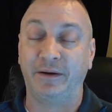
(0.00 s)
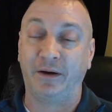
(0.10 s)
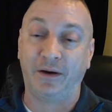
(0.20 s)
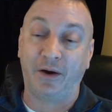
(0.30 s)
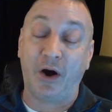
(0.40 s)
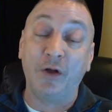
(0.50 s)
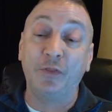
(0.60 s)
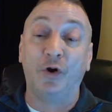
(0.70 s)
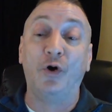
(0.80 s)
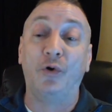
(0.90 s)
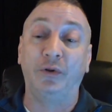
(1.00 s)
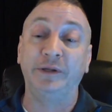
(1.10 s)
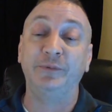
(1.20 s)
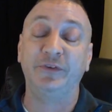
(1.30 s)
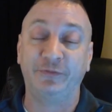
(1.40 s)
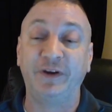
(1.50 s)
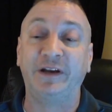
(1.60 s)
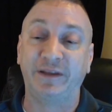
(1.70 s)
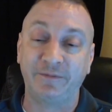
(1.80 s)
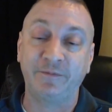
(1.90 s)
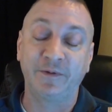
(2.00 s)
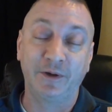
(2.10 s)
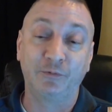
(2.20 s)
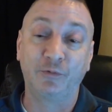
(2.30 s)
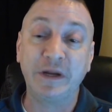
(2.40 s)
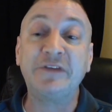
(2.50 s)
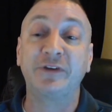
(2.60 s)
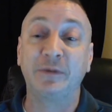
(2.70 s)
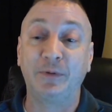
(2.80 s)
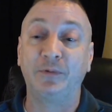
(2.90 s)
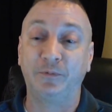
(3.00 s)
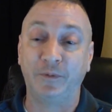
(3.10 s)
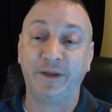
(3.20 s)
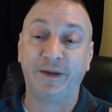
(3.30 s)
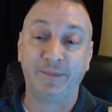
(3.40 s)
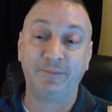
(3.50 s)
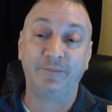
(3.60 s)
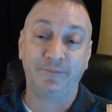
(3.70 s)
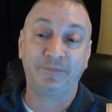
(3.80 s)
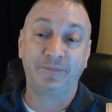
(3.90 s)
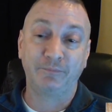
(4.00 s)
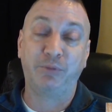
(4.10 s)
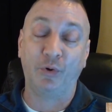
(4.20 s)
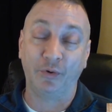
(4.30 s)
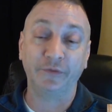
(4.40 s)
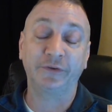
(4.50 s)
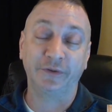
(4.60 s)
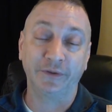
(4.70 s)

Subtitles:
on the whole, it was a fairly reasonable port.